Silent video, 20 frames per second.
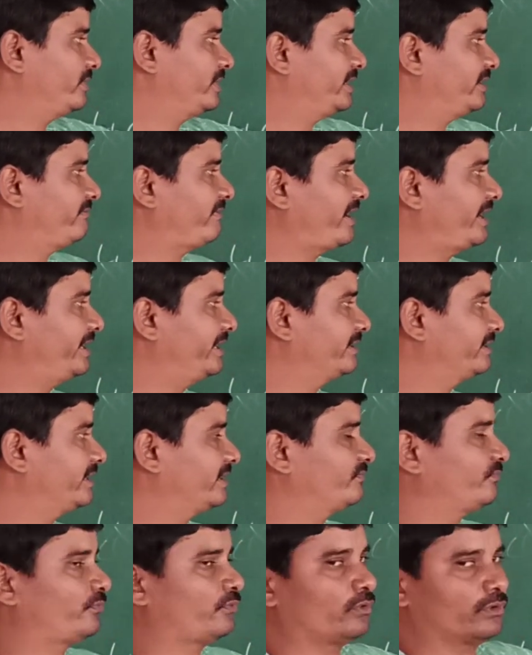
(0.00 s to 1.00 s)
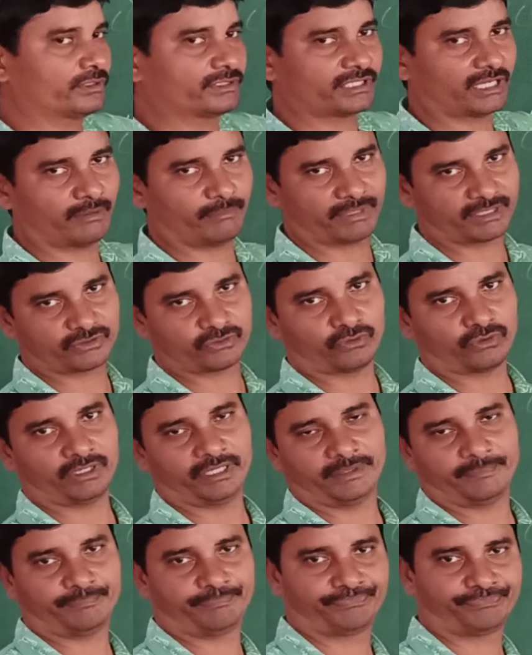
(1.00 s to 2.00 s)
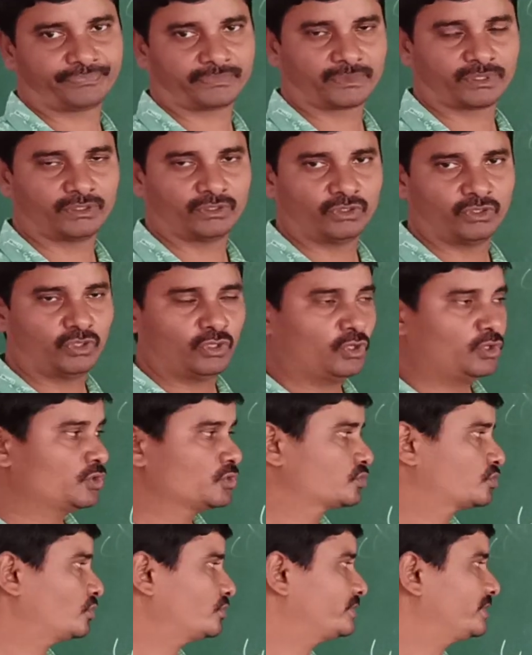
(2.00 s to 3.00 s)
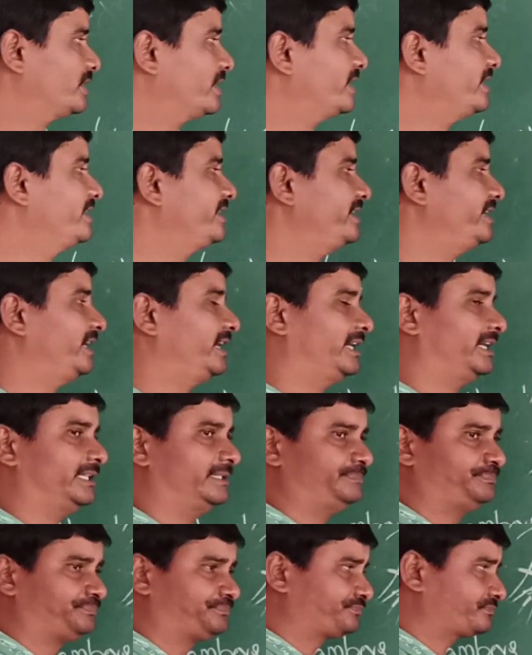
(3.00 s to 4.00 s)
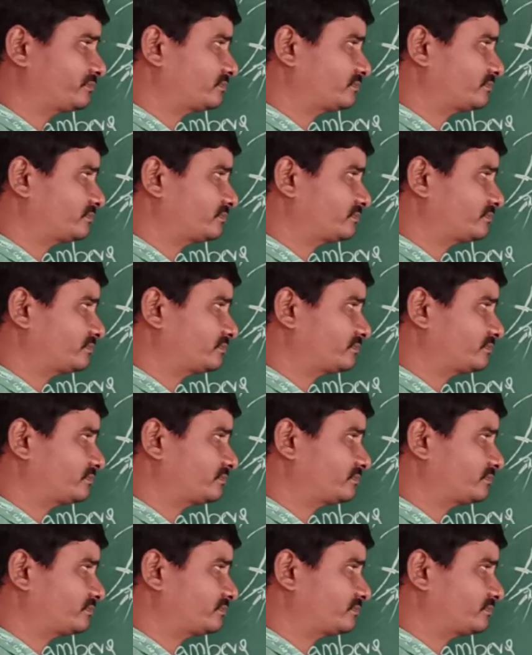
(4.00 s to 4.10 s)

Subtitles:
dividing that 4 chambers only. So children, here